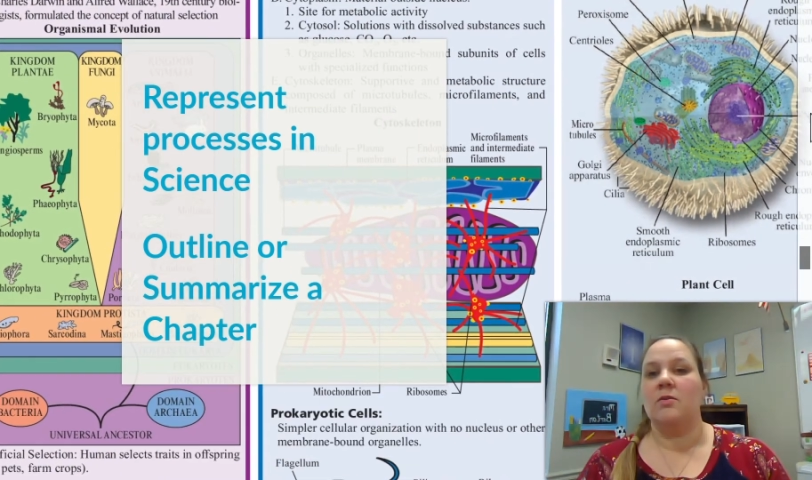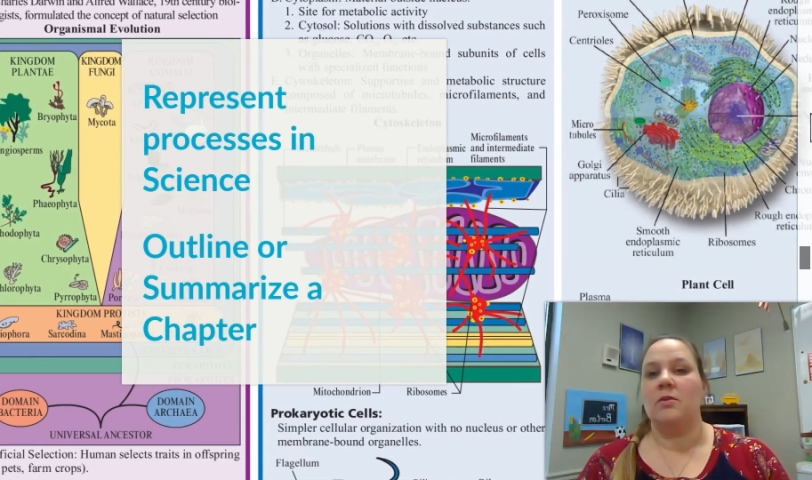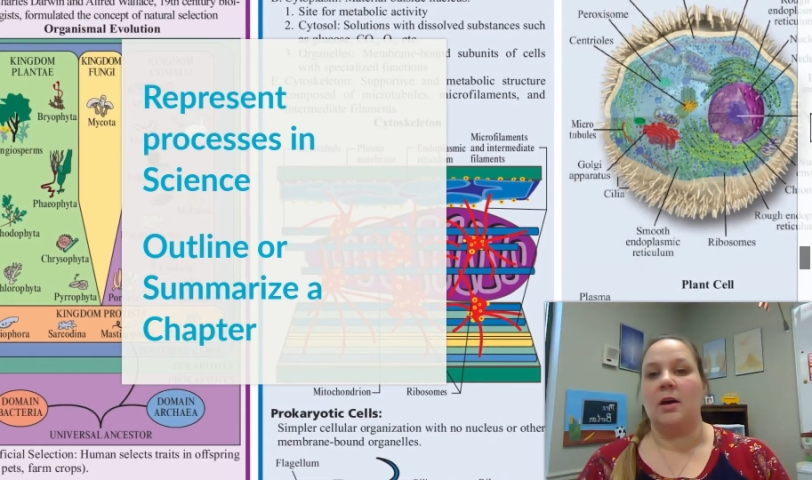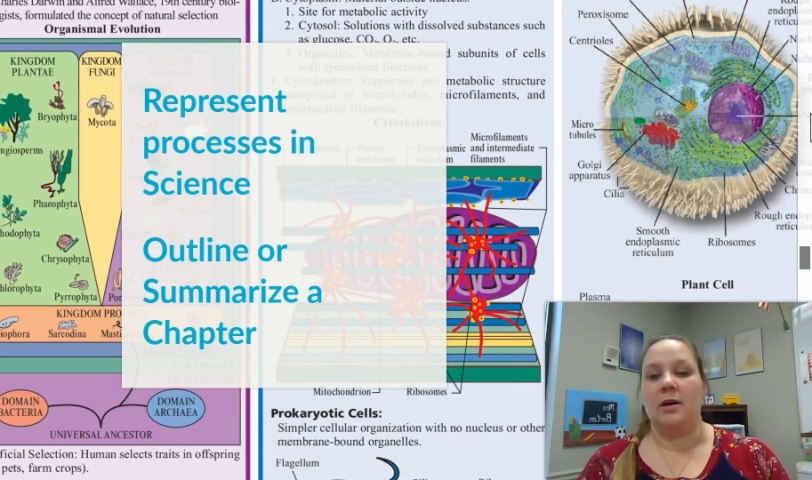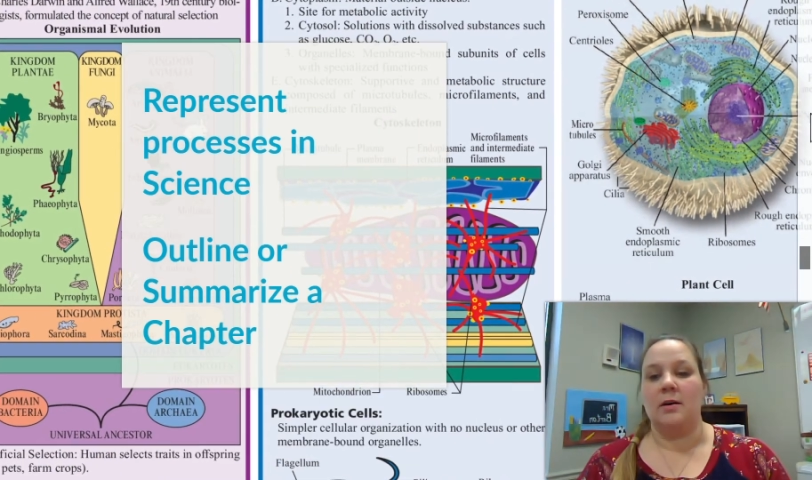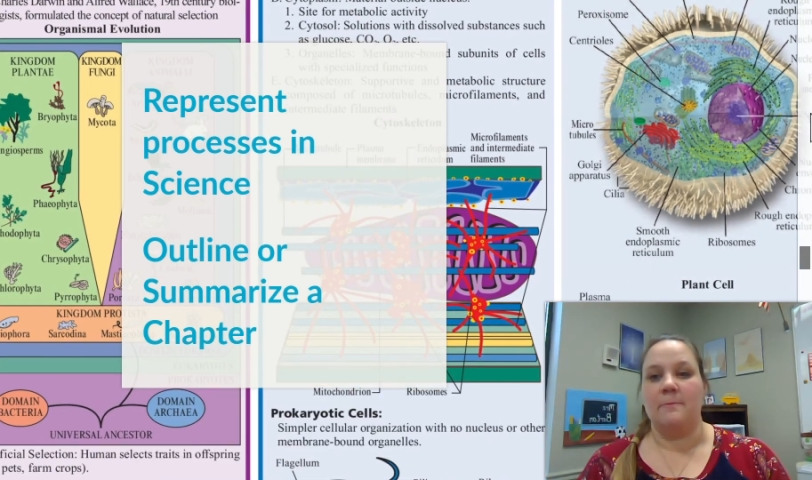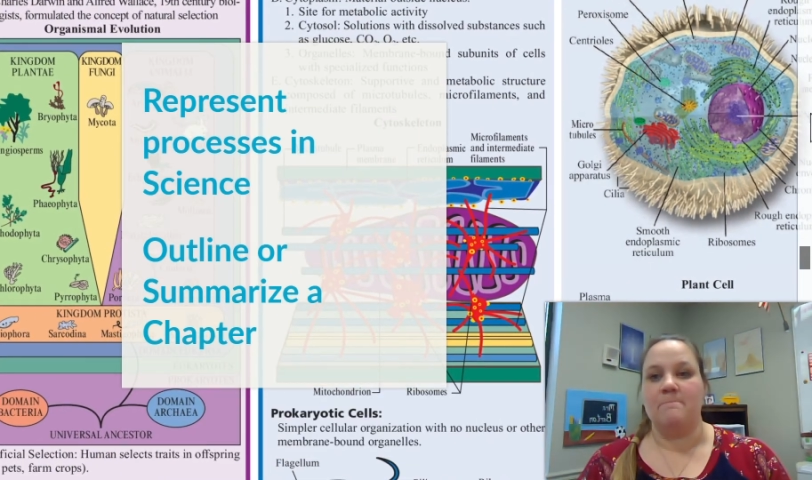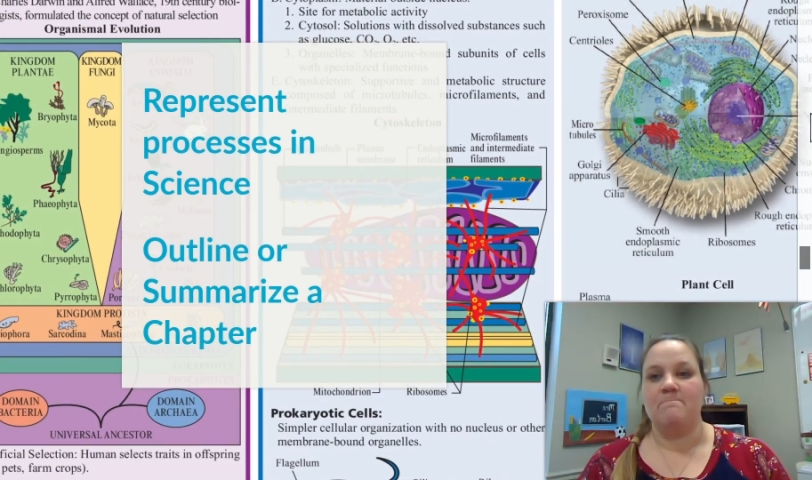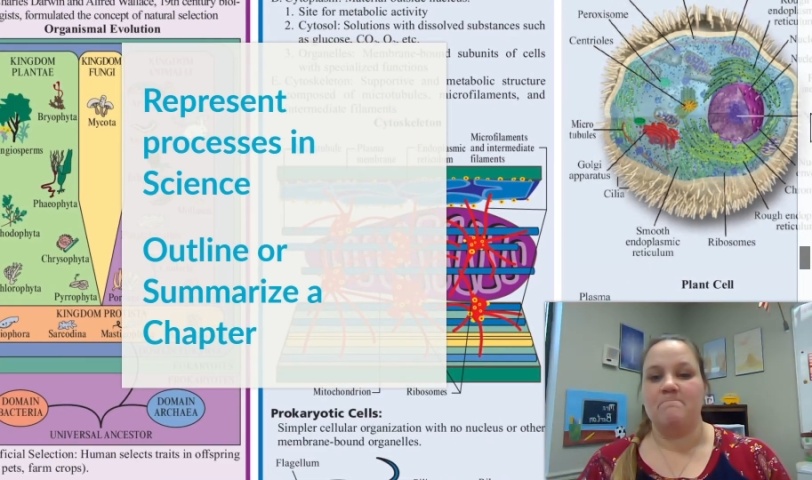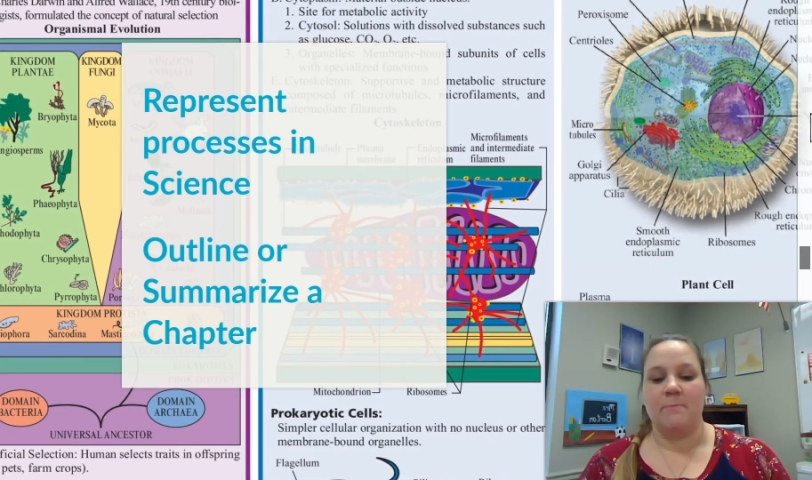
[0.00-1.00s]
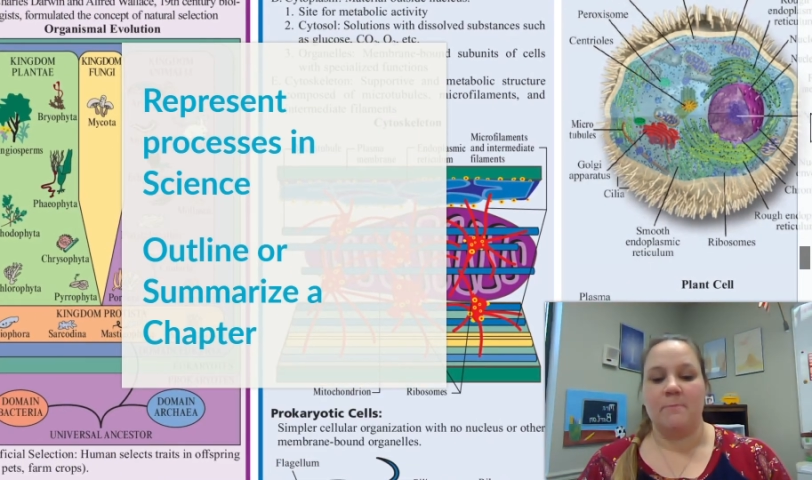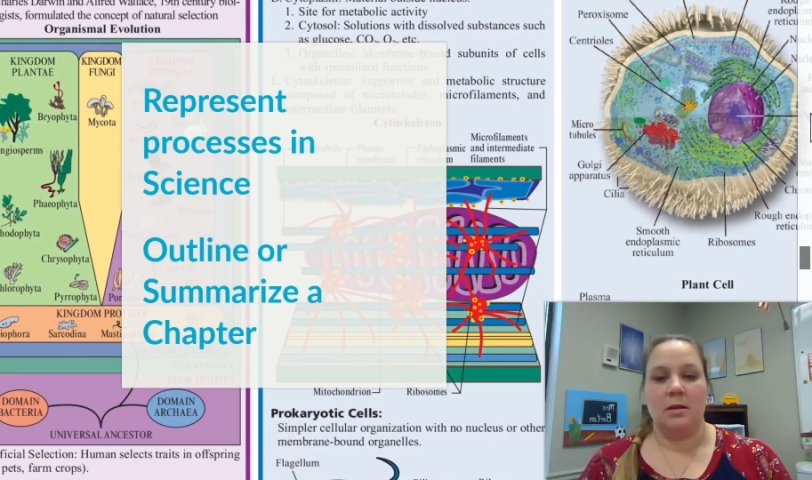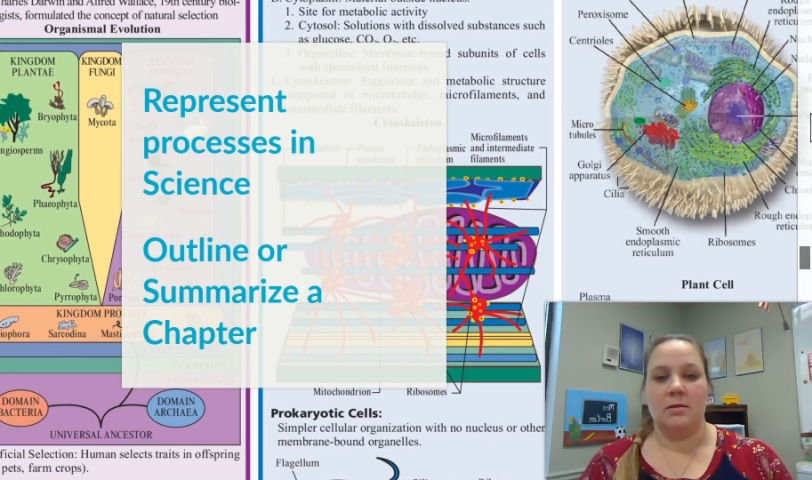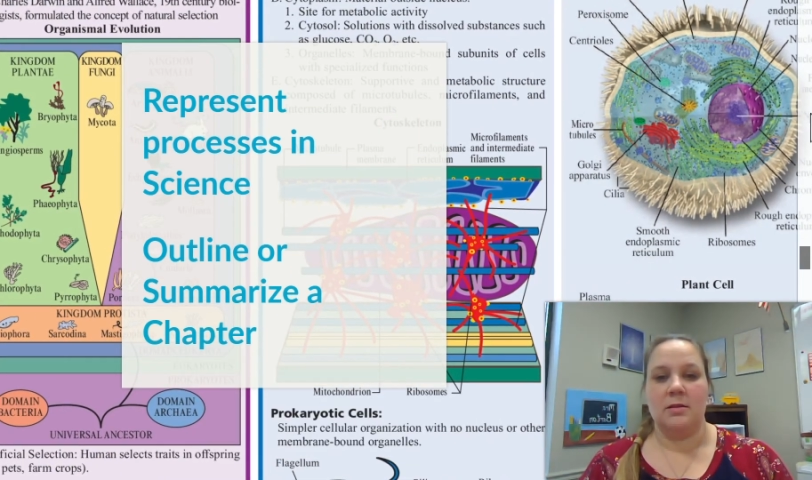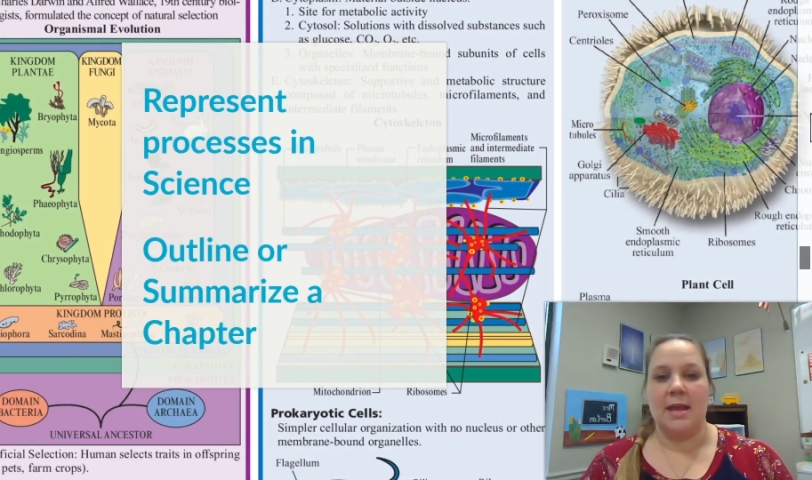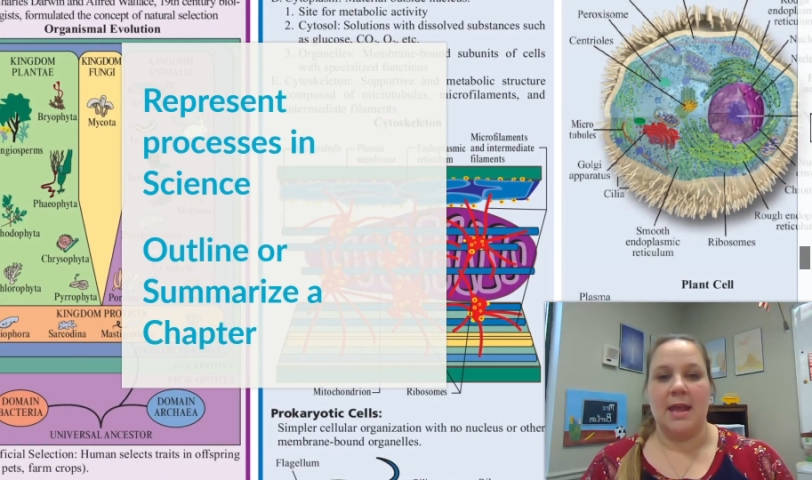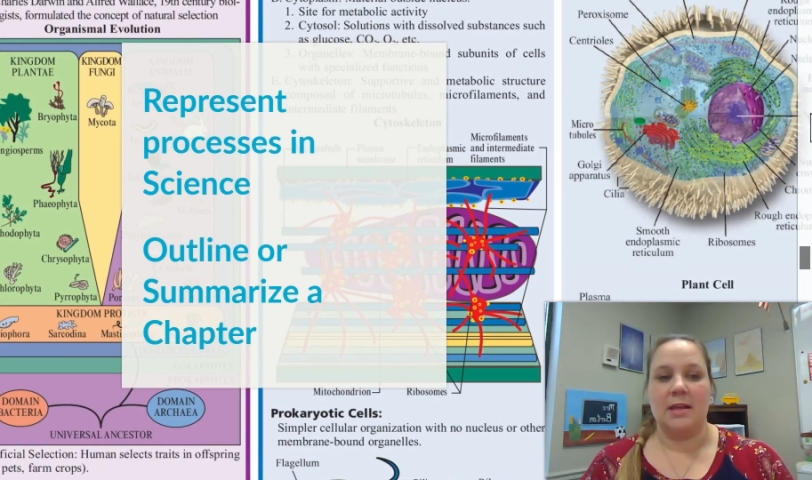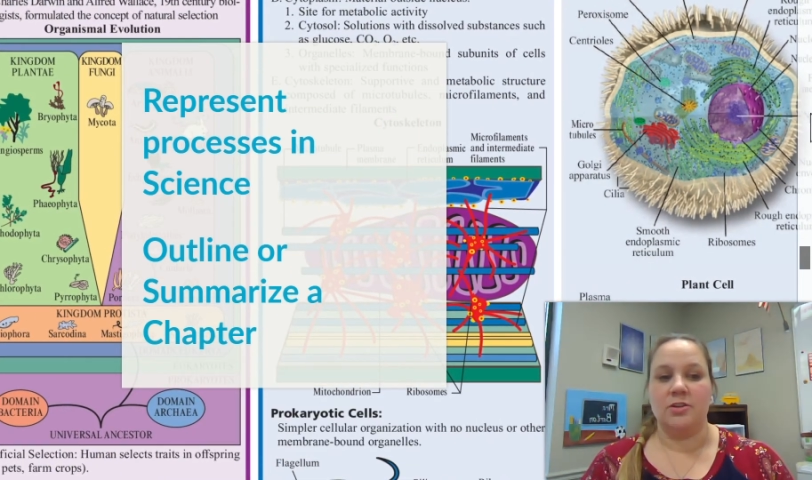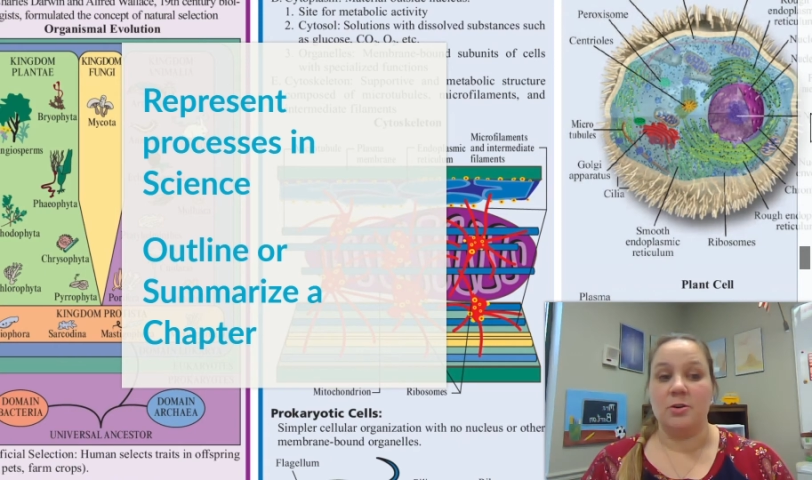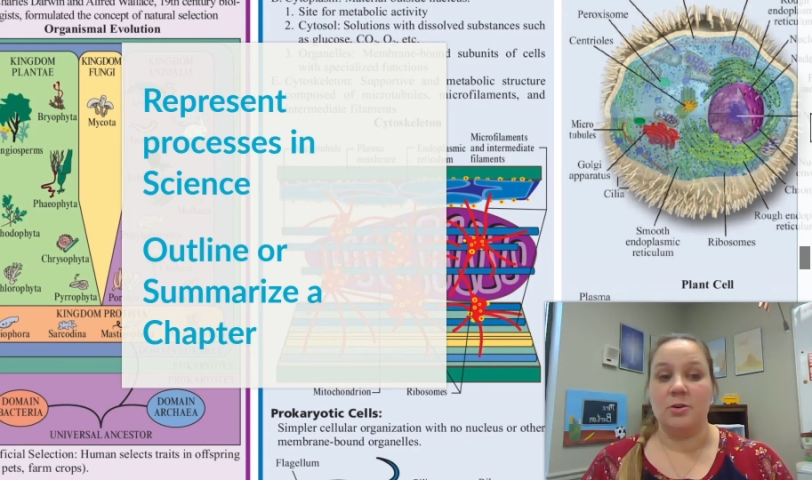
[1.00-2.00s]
answer